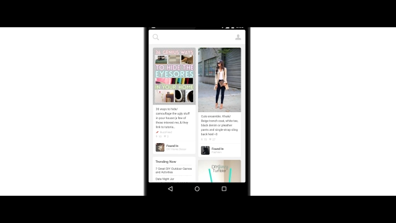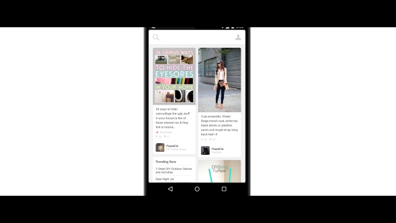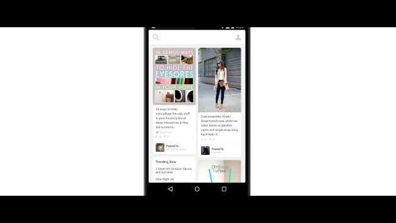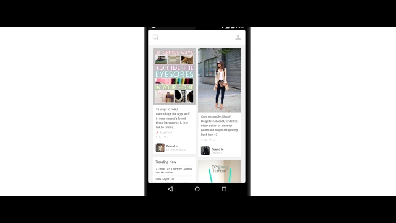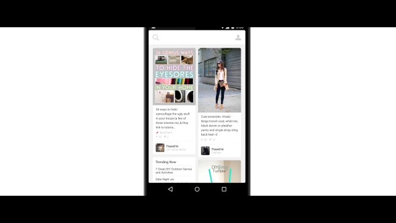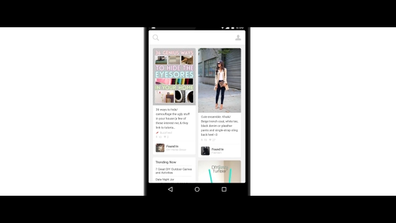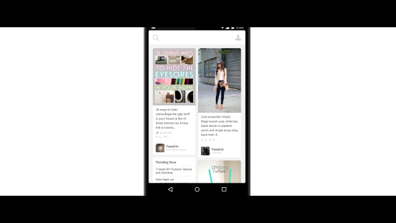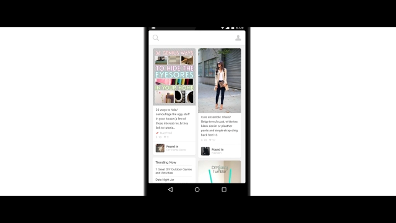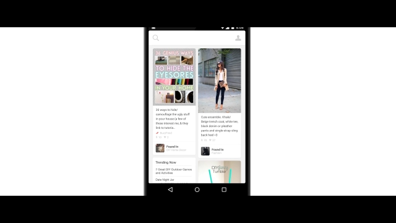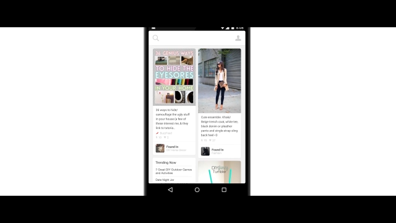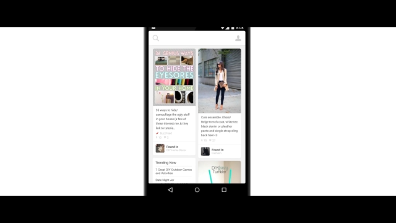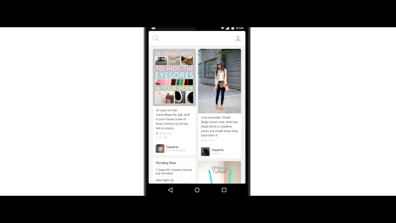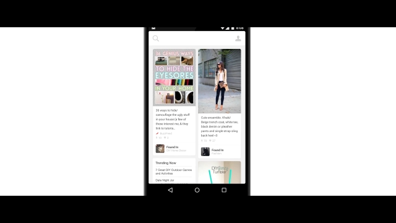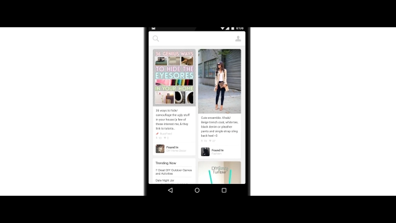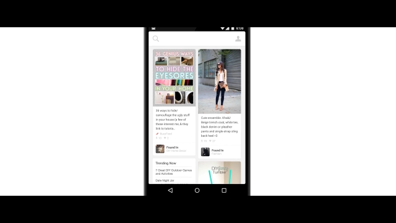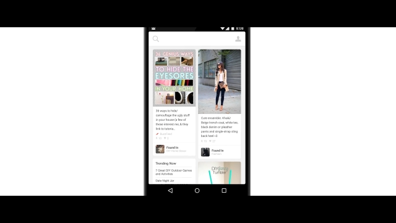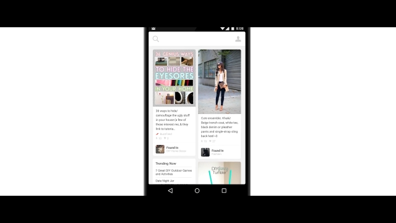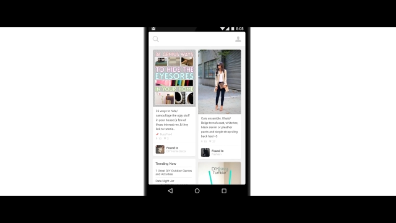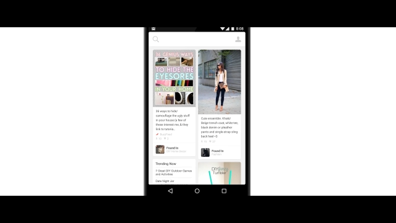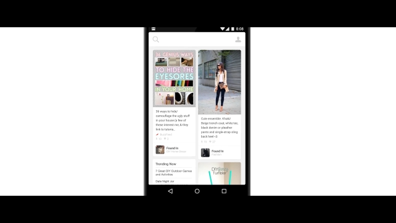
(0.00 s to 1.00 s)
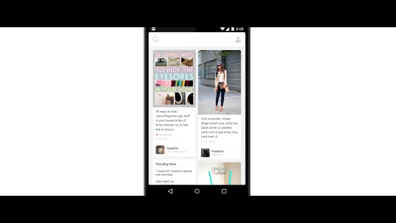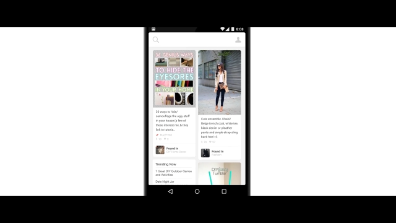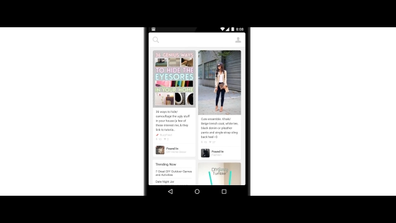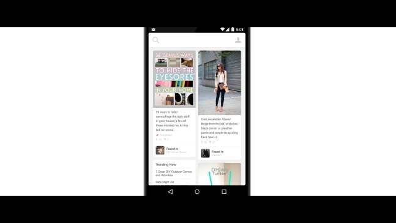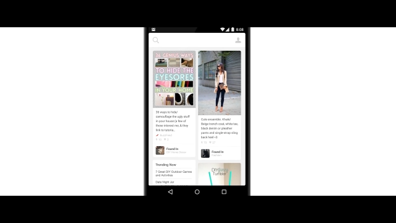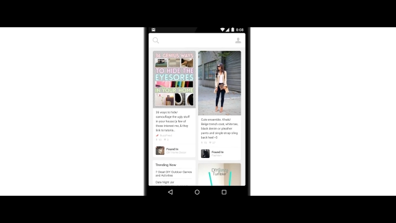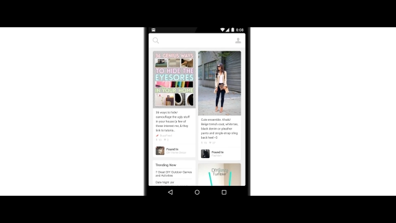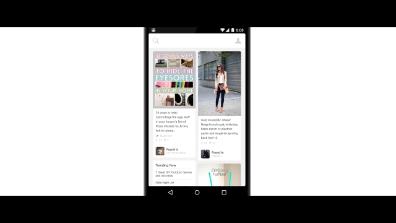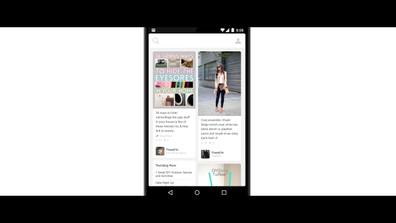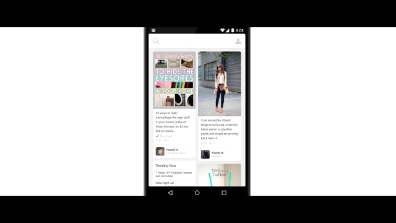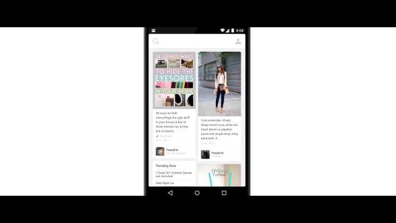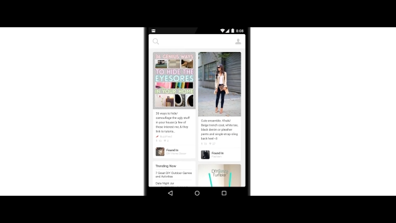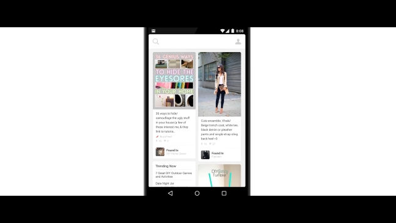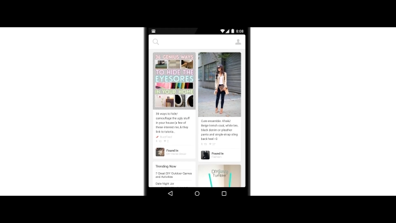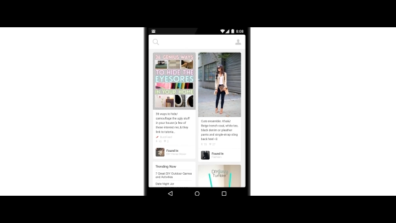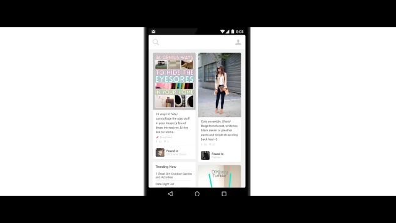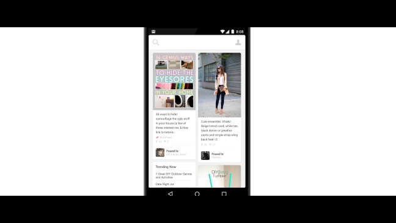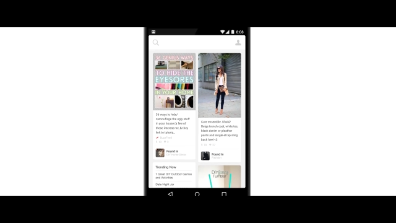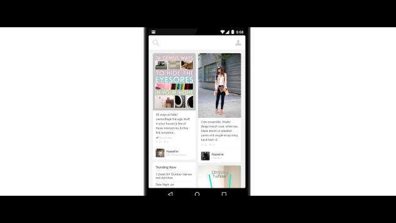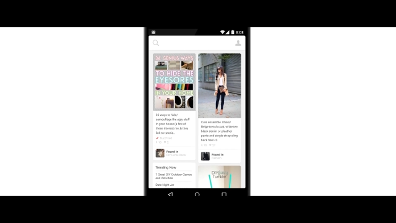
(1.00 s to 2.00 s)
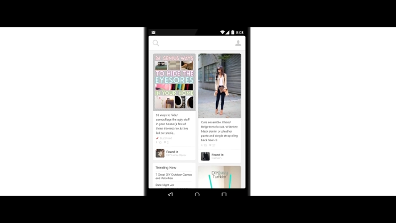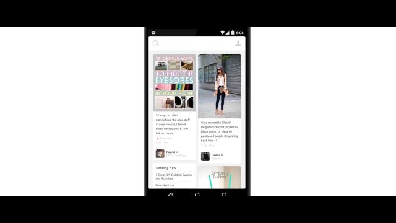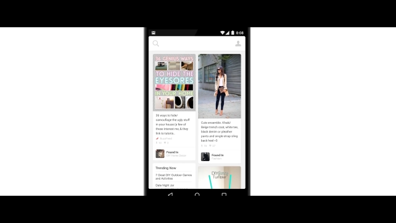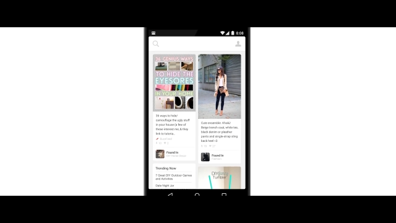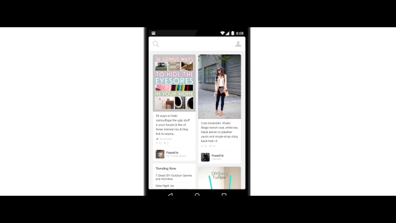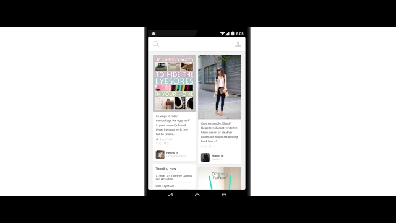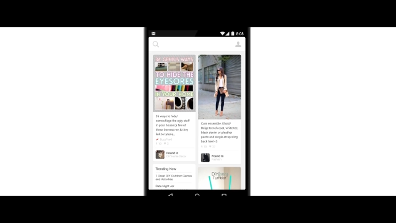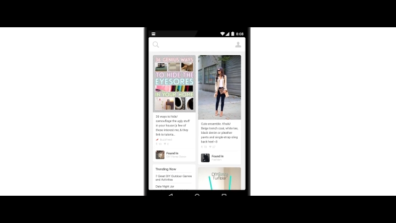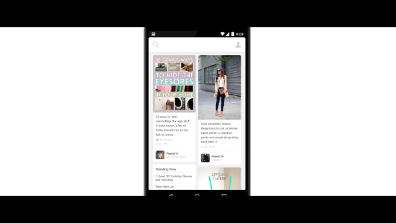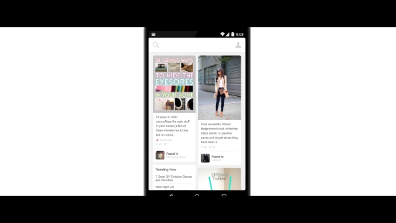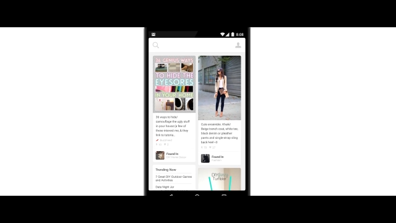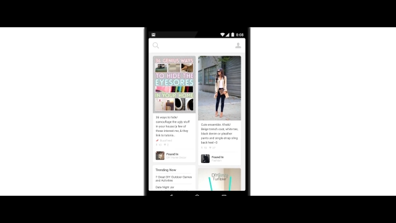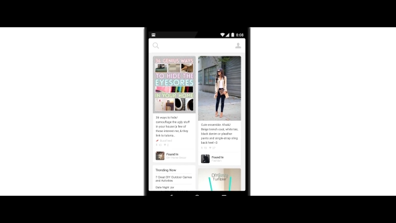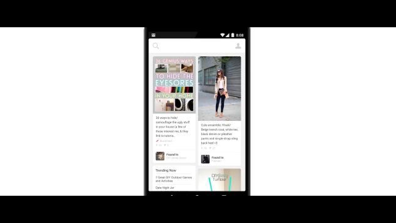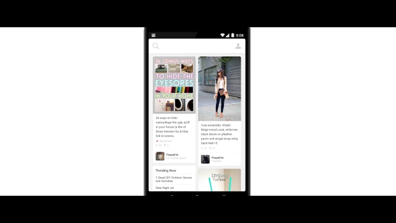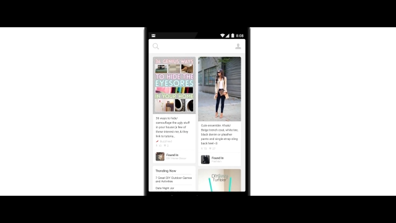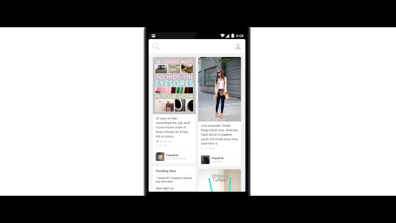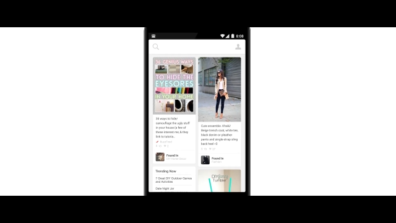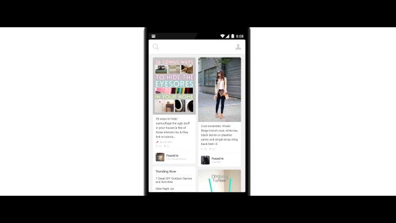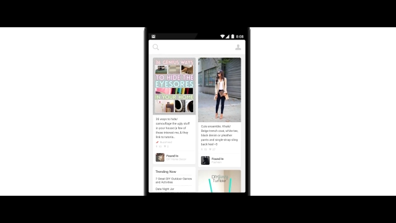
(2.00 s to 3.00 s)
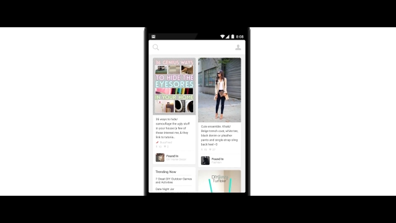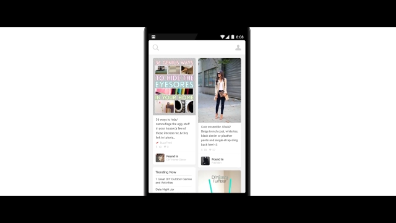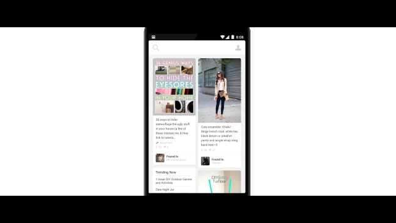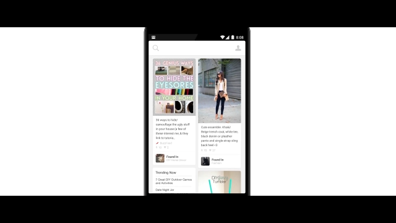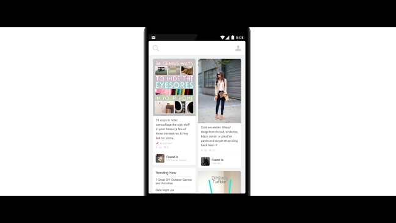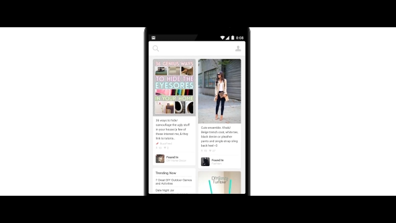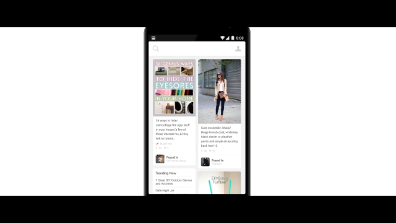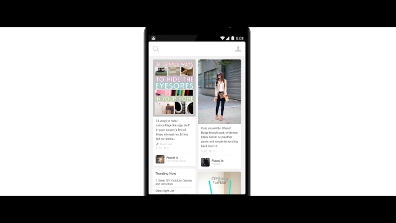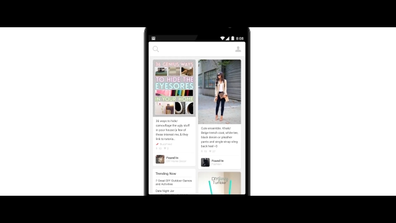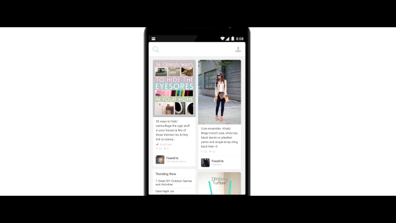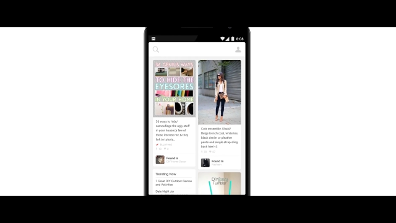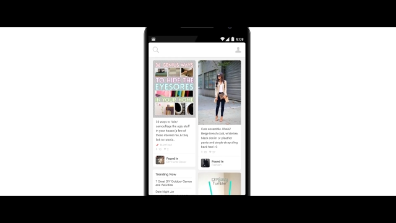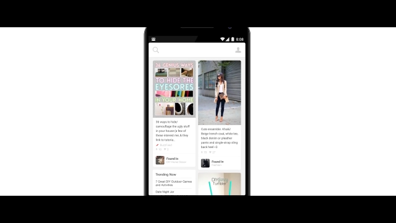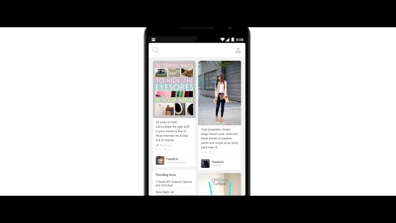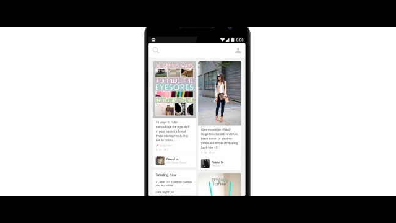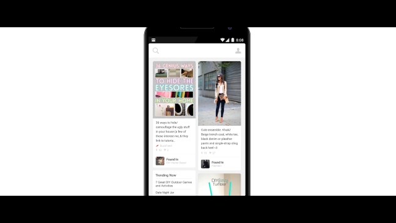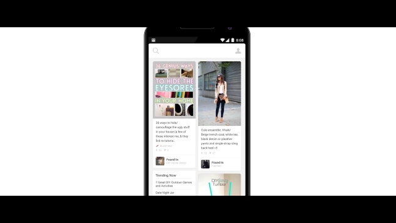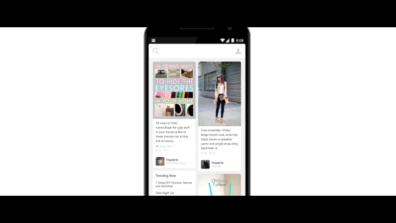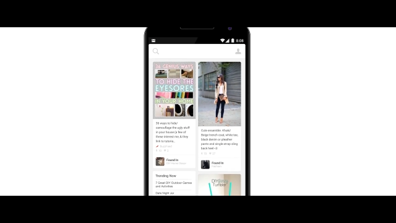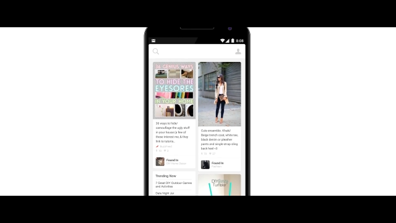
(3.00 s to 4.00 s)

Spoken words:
No face is visible, so there are no lips to read.